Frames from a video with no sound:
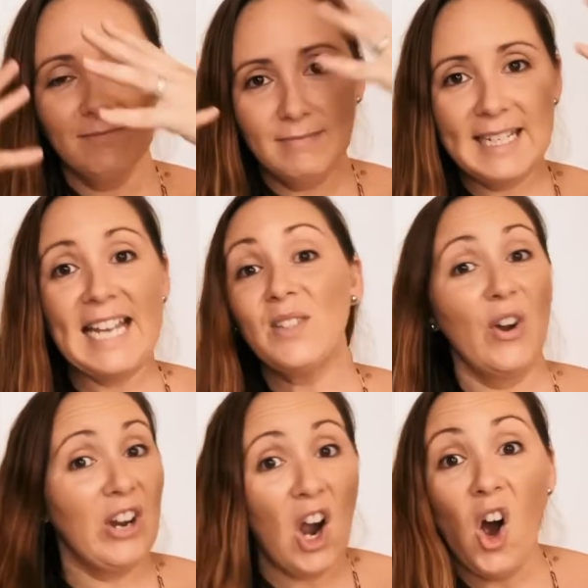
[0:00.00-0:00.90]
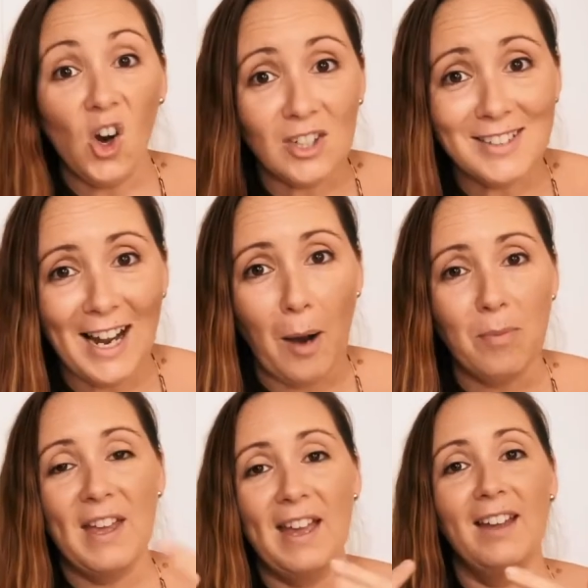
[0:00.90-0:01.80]
gets very hot
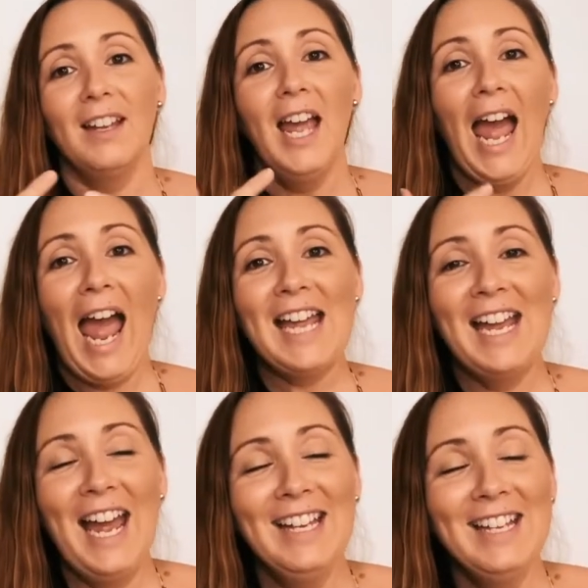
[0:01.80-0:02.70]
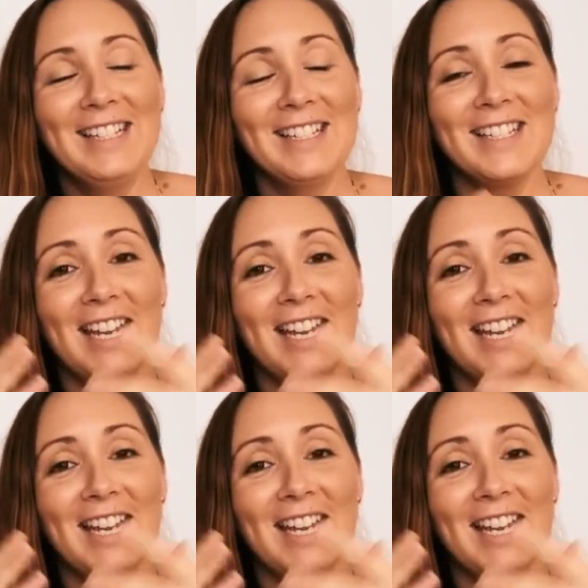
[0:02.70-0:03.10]
up there and